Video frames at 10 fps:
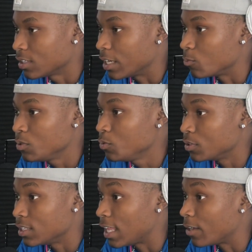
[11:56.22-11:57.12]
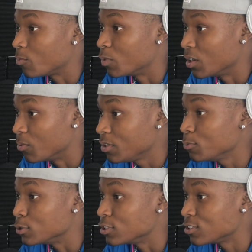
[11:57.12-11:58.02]
We
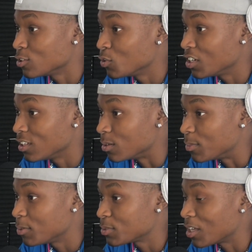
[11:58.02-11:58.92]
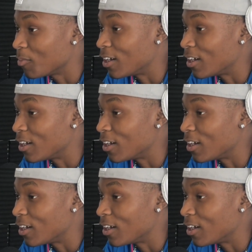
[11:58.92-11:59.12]
were suited up. I'm talking about